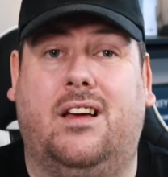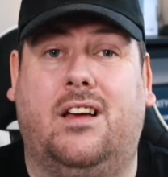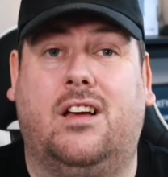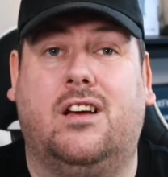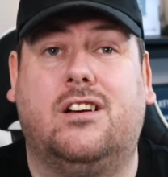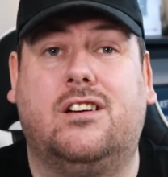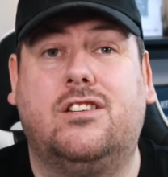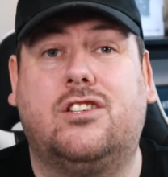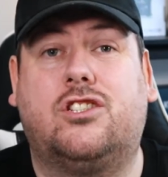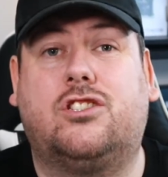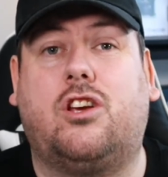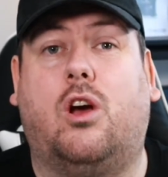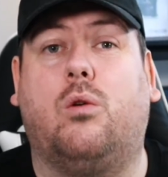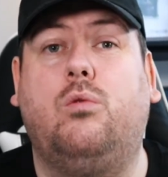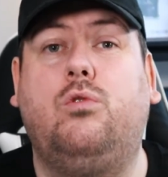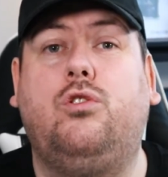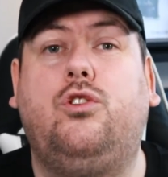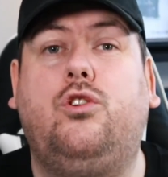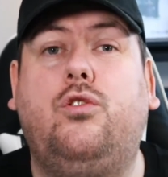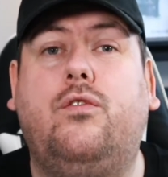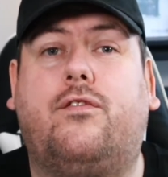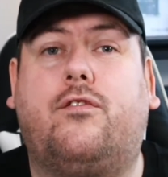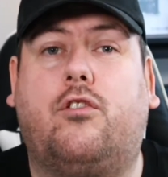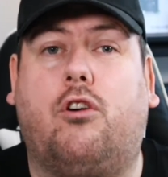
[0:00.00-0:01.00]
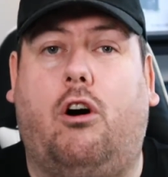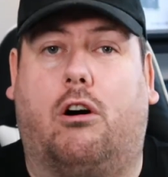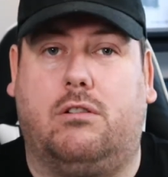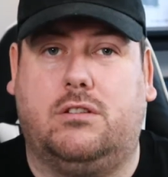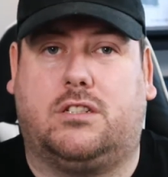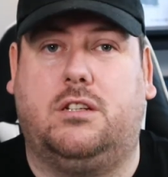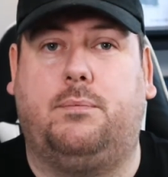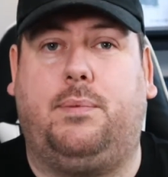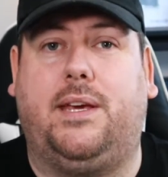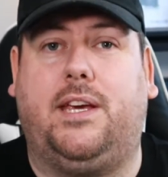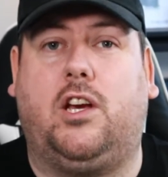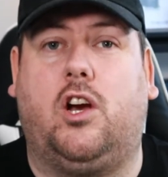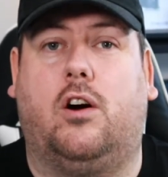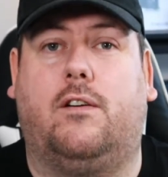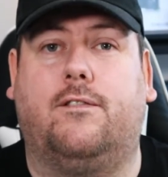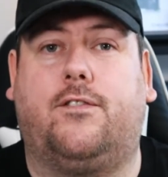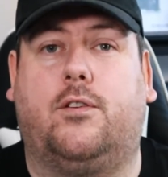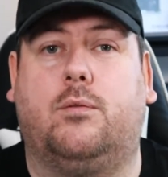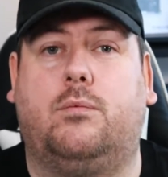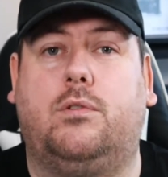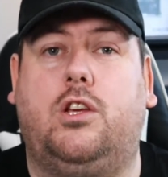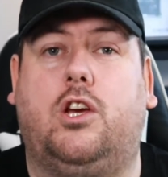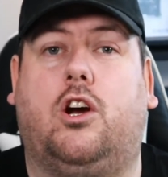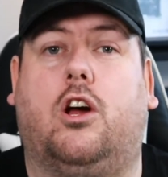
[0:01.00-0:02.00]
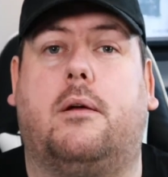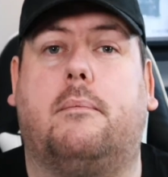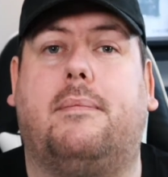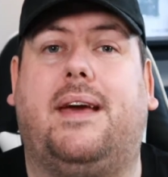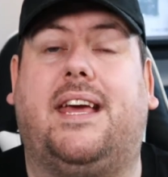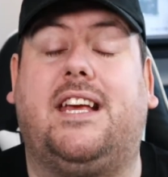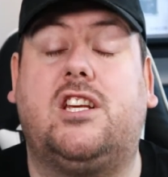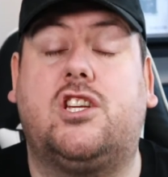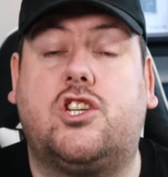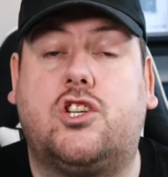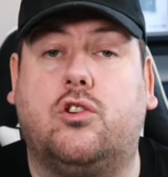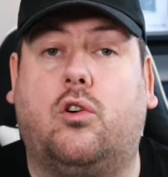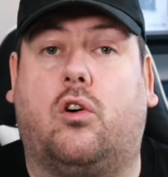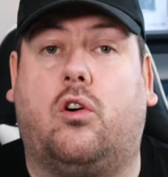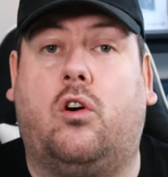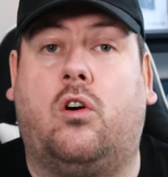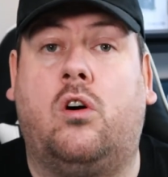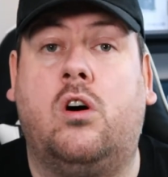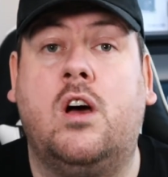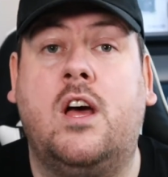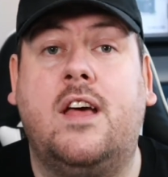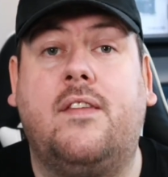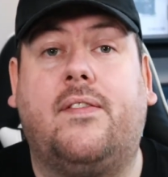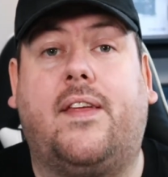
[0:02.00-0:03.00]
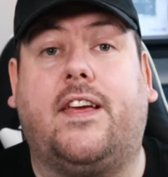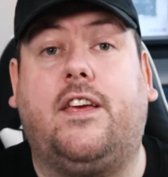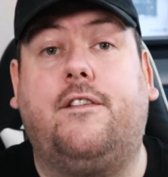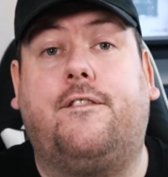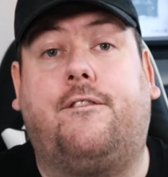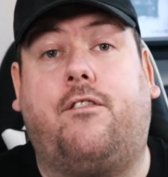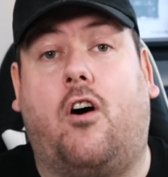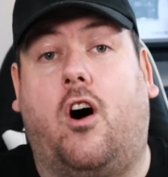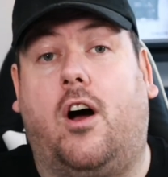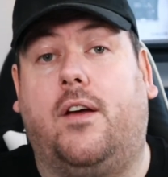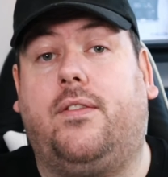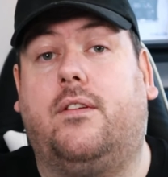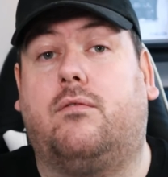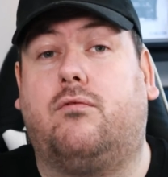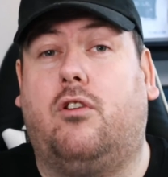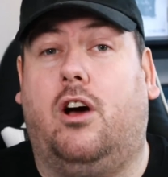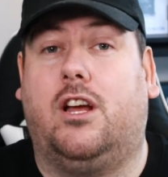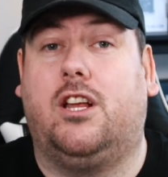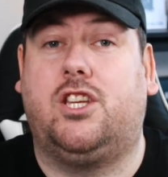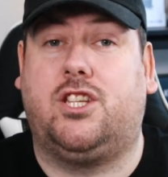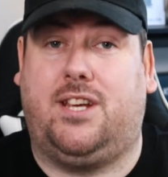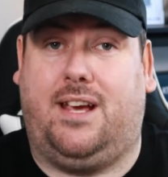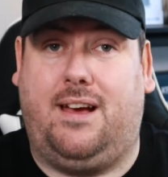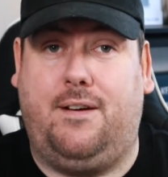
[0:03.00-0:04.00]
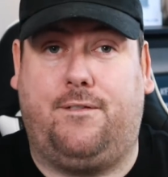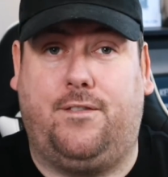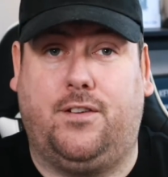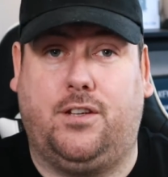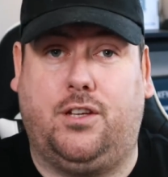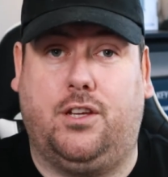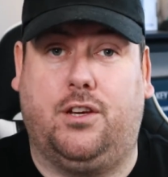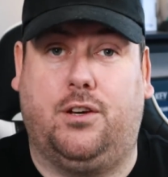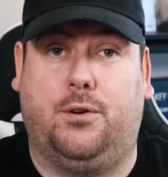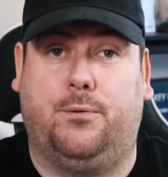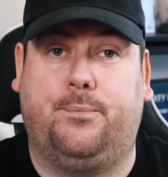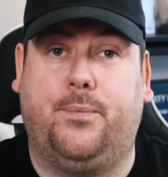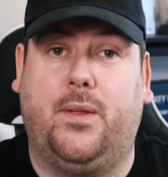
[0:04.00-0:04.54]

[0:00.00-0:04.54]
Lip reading: So you've got to be comfortable. You've got to make sure that you find the right chair for you.